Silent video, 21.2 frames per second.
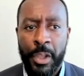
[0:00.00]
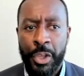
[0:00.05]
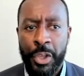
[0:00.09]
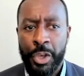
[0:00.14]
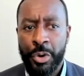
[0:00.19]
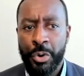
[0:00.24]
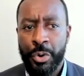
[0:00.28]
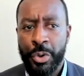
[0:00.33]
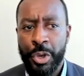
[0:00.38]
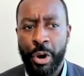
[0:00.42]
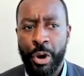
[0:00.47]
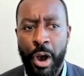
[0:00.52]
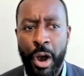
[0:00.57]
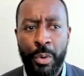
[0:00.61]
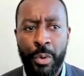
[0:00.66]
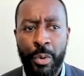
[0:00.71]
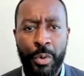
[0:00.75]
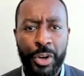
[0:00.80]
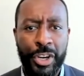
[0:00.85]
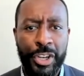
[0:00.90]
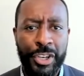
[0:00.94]
You
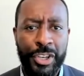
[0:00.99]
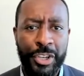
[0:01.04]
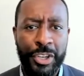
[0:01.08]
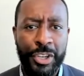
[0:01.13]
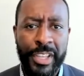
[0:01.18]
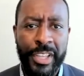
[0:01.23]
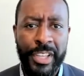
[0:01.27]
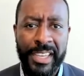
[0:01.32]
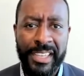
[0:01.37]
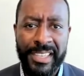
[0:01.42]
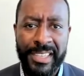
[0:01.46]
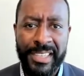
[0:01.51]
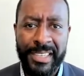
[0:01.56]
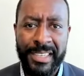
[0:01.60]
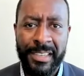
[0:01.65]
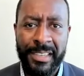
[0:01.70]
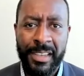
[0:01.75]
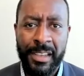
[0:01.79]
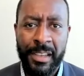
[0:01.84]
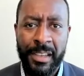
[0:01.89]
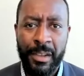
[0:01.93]
all want to do
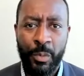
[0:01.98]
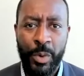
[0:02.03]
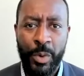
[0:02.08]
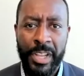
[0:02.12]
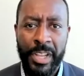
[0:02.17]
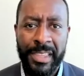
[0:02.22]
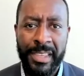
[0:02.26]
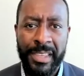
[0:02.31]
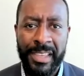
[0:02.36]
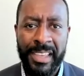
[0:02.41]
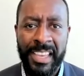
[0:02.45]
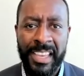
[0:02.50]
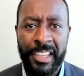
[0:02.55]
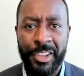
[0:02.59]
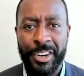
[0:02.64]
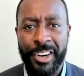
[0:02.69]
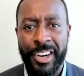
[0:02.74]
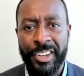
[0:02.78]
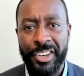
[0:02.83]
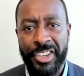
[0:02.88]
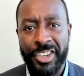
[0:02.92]
this with
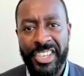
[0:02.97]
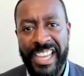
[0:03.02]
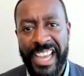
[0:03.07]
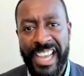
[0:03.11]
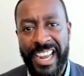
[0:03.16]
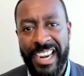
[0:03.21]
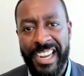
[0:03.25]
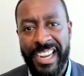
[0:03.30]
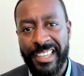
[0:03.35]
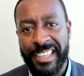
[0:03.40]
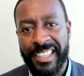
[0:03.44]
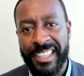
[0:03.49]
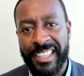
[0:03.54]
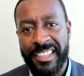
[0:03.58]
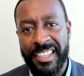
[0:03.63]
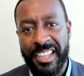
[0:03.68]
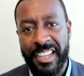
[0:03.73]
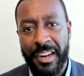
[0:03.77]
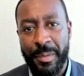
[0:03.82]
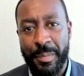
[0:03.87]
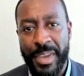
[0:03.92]
either understanding, is this
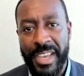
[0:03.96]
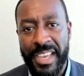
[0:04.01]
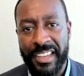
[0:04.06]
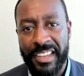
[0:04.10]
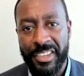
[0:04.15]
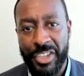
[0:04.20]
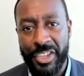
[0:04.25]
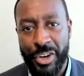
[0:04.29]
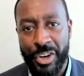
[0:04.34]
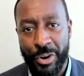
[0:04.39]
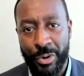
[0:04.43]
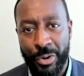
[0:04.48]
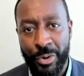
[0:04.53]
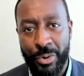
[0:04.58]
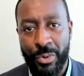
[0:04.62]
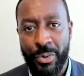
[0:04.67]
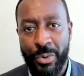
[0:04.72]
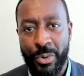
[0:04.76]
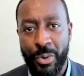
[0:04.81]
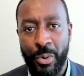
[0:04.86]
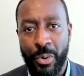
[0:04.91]
going to be
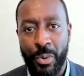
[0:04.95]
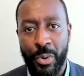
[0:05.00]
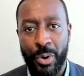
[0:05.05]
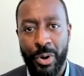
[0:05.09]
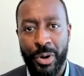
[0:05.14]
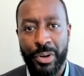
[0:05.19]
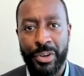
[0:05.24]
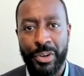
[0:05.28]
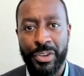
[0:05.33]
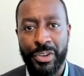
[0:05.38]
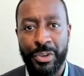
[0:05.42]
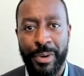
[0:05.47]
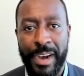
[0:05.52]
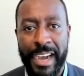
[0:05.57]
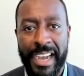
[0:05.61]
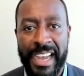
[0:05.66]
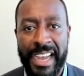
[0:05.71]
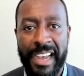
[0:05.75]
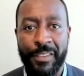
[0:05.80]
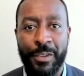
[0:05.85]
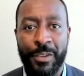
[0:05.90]
internal, or do
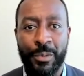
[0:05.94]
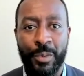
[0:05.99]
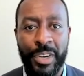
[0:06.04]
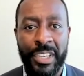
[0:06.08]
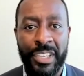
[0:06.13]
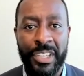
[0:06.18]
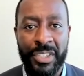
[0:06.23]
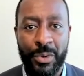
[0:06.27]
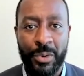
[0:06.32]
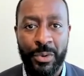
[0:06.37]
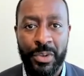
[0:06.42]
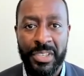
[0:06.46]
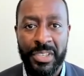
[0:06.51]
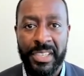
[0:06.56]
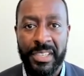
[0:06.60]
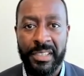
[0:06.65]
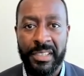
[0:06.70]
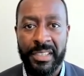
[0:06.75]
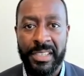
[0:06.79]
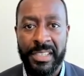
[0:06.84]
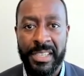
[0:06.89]
I have the
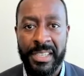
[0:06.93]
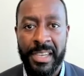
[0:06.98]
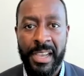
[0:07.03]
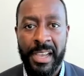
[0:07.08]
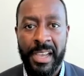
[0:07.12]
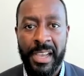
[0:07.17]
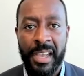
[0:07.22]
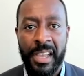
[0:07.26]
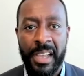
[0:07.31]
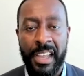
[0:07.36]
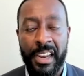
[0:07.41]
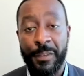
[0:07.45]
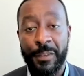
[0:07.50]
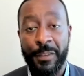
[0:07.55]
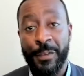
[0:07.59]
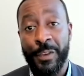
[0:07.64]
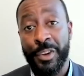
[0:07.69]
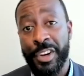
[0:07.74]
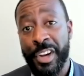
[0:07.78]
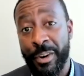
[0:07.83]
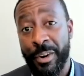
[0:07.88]
resources? And if
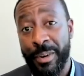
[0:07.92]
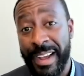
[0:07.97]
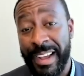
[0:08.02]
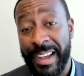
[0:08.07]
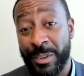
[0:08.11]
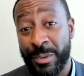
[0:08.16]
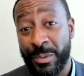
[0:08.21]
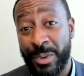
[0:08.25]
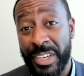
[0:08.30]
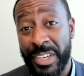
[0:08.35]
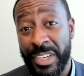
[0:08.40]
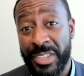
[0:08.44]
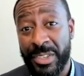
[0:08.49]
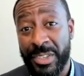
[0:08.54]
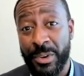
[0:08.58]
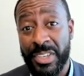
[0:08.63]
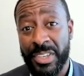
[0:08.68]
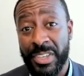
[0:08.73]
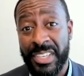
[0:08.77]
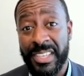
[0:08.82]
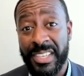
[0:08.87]
you don't have the
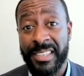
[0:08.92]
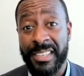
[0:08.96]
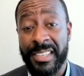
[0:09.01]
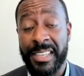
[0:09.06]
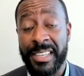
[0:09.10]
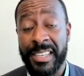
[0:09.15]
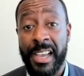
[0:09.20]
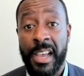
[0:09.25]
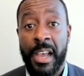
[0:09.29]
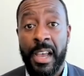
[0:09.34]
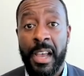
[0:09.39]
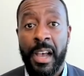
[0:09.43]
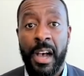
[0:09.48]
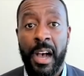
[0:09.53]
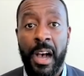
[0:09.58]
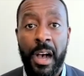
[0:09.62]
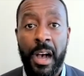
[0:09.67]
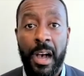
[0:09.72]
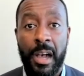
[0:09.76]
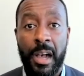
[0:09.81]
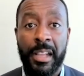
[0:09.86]
resources
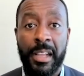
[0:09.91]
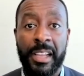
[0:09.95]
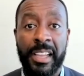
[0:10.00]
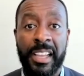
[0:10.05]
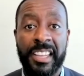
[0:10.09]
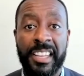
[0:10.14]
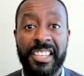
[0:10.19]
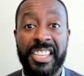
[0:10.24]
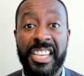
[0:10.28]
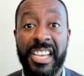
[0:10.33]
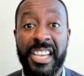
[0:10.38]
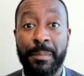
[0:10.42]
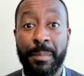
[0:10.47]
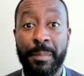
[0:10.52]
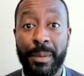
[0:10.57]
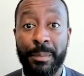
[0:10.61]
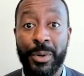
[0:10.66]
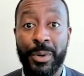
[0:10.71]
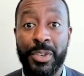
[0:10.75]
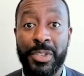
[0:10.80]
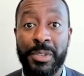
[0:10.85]
and team
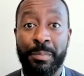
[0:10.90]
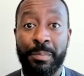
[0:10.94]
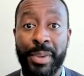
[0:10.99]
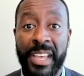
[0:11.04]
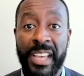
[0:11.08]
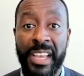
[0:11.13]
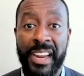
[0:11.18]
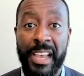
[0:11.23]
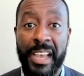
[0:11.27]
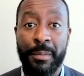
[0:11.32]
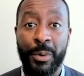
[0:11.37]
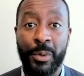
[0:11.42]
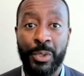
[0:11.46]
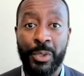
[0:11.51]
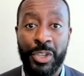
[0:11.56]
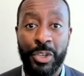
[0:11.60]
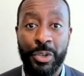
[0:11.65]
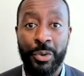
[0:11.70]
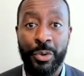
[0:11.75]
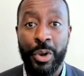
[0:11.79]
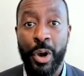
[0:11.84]
members, being able
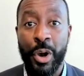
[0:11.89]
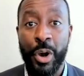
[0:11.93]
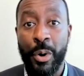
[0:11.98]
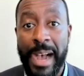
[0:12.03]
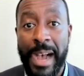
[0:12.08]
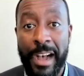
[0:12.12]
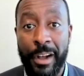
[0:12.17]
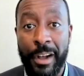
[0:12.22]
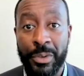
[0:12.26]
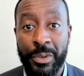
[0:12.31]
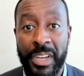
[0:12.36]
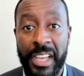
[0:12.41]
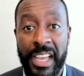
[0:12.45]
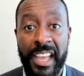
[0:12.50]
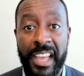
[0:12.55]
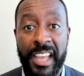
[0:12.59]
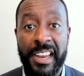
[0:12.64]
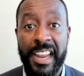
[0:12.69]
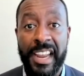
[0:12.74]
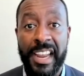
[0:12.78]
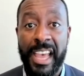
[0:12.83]
to go out
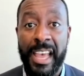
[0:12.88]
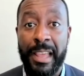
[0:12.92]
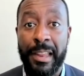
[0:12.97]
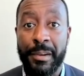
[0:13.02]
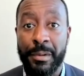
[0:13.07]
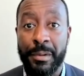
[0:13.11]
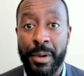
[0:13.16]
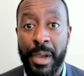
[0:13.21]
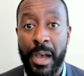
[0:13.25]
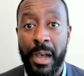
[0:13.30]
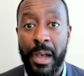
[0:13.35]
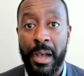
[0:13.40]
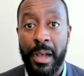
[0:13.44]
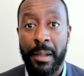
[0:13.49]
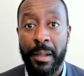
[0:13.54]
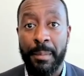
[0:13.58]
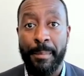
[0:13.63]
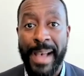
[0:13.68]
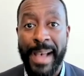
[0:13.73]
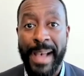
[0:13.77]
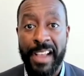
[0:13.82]
and
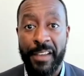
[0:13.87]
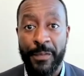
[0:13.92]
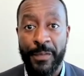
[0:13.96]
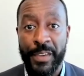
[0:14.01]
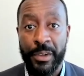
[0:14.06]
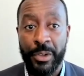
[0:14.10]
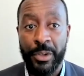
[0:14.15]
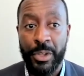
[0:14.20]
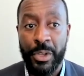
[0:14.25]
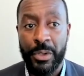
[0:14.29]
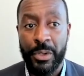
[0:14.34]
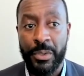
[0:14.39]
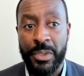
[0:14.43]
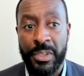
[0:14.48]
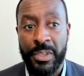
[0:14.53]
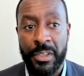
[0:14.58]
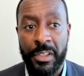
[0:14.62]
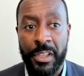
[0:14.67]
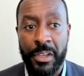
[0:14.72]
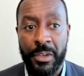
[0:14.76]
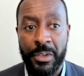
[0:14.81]
backfill
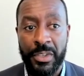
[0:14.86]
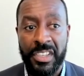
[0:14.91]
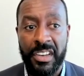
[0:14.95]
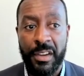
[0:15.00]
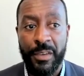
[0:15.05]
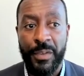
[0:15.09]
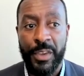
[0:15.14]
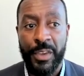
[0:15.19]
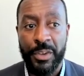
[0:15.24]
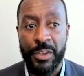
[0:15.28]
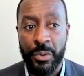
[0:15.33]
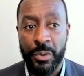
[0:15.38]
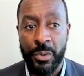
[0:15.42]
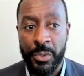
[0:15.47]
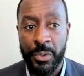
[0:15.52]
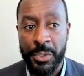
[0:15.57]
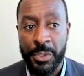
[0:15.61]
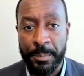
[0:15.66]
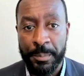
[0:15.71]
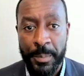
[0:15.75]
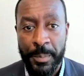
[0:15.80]
those individuals.